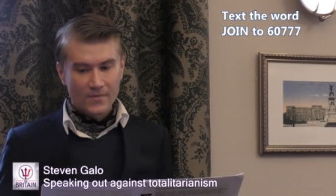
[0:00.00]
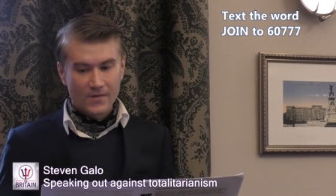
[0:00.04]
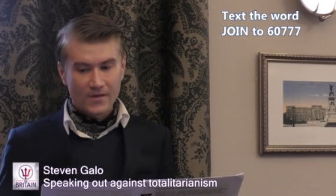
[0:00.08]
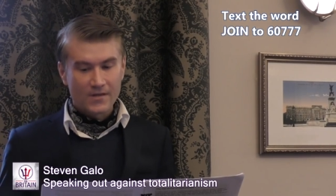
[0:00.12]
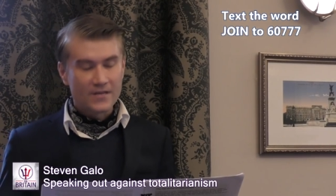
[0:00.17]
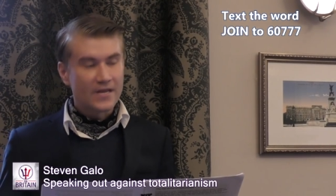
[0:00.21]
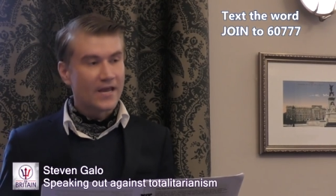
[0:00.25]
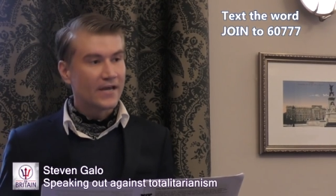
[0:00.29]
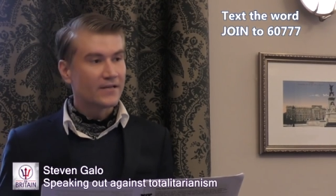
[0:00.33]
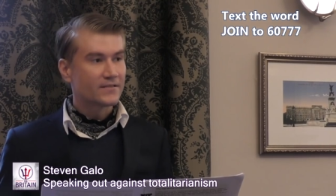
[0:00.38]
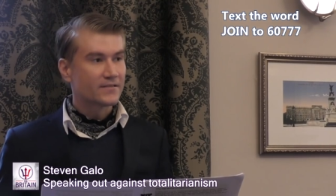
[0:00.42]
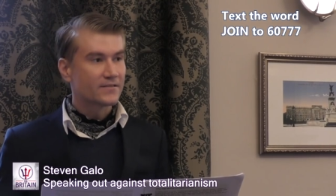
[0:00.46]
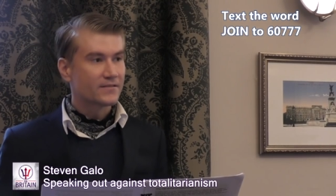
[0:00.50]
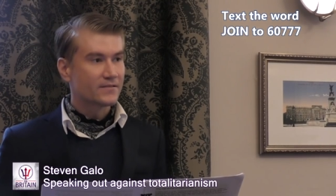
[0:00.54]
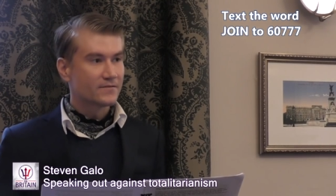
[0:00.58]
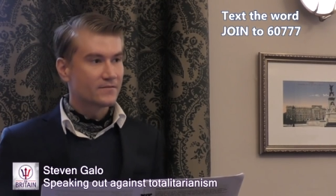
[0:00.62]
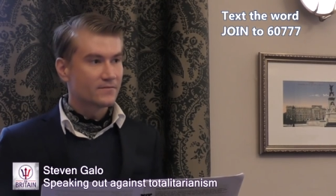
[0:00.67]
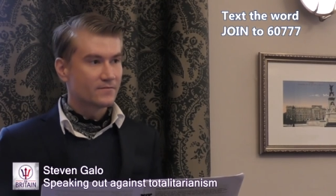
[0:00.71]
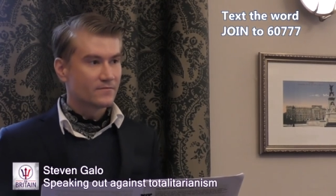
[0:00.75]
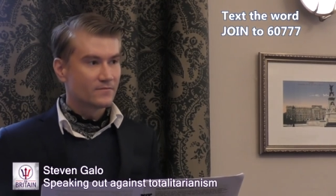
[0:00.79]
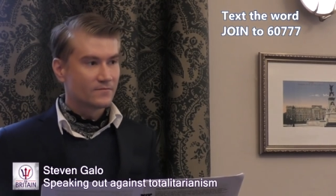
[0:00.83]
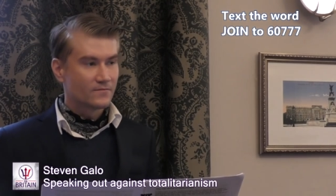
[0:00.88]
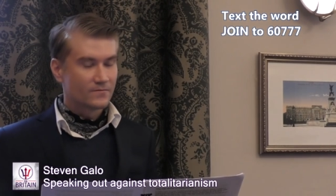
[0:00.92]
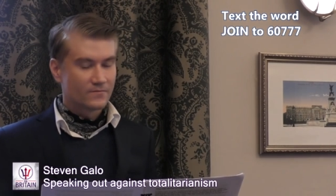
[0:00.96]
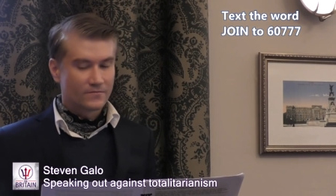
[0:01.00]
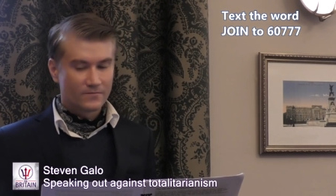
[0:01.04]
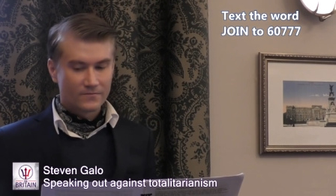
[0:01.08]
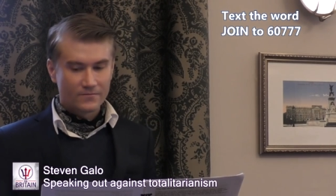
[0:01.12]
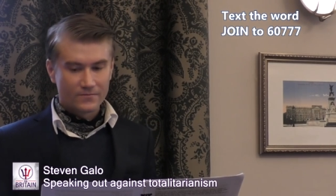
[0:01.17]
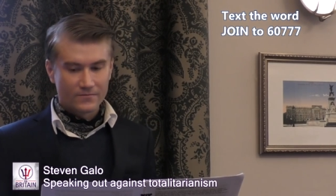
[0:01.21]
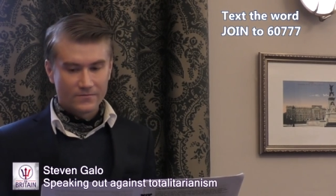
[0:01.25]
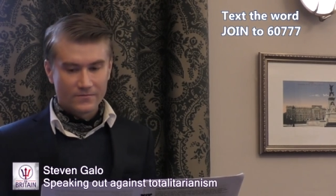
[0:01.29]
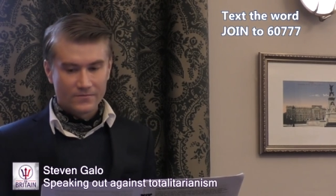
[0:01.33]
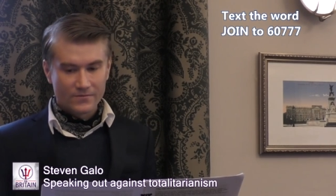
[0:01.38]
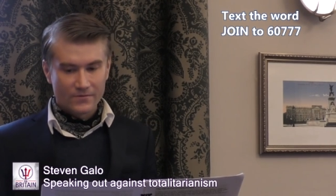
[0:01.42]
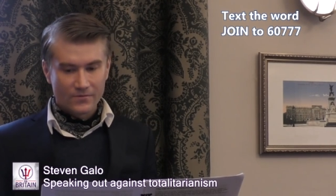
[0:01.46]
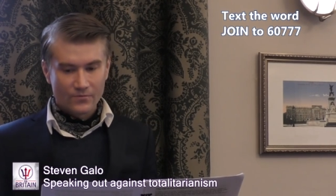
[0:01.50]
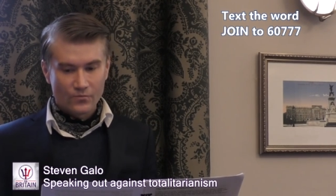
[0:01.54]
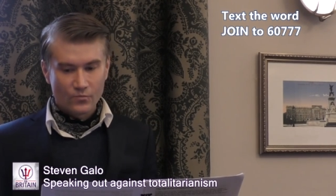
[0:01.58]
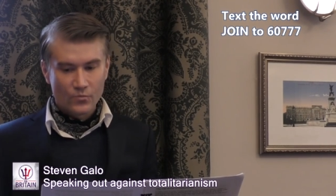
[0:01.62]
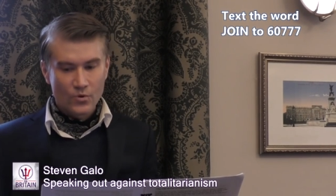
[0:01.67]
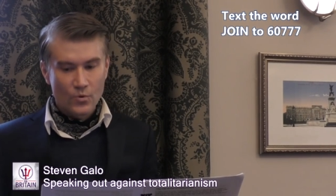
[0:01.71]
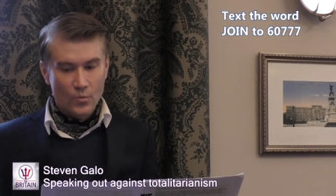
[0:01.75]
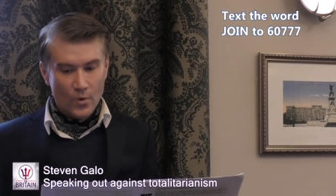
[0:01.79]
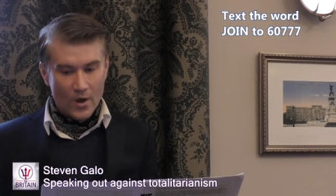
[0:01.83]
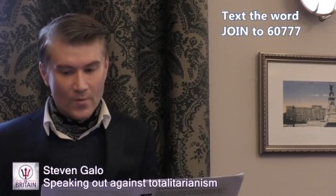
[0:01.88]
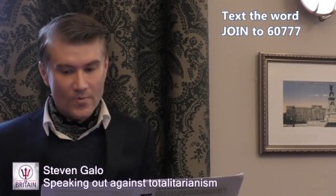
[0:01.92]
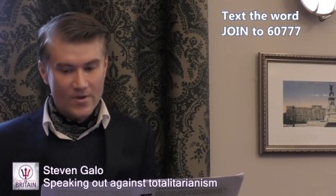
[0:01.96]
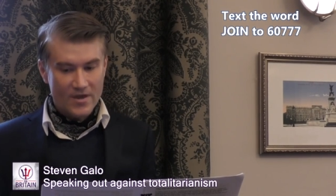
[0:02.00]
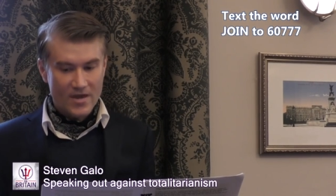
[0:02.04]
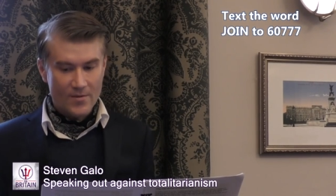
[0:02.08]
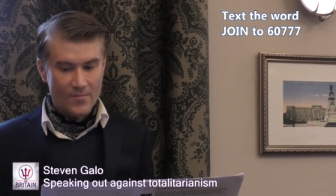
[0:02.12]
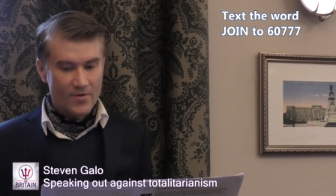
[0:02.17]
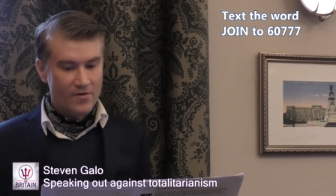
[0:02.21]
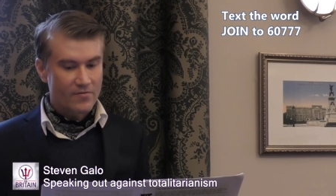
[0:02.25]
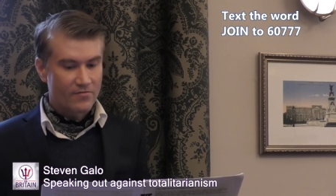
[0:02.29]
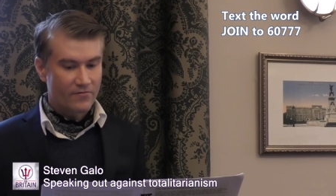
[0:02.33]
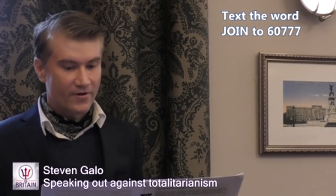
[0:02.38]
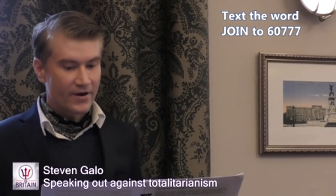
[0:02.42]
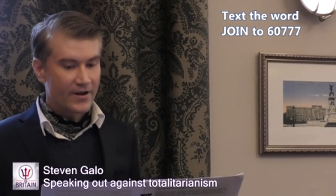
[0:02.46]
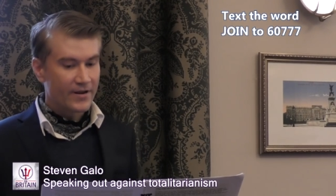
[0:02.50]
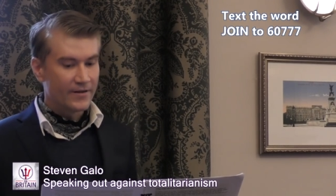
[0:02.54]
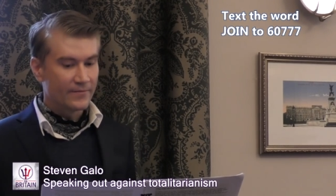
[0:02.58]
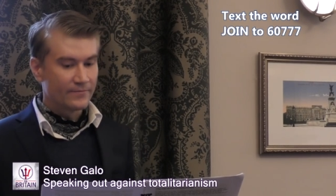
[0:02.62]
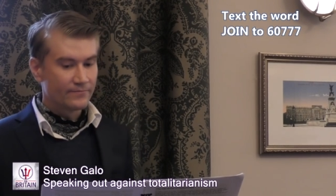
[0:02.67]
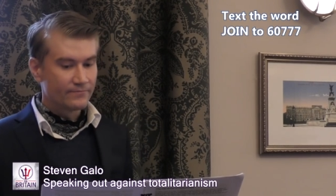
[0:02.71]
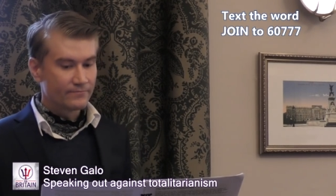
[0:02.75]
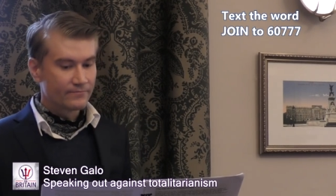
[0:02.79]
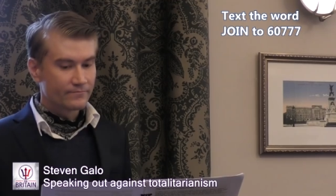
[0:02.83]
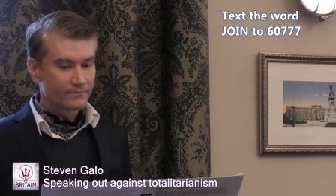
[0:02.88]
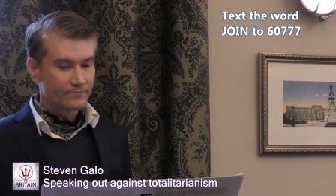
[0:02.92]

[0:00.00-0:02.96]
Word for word: And yes, we were becoming free.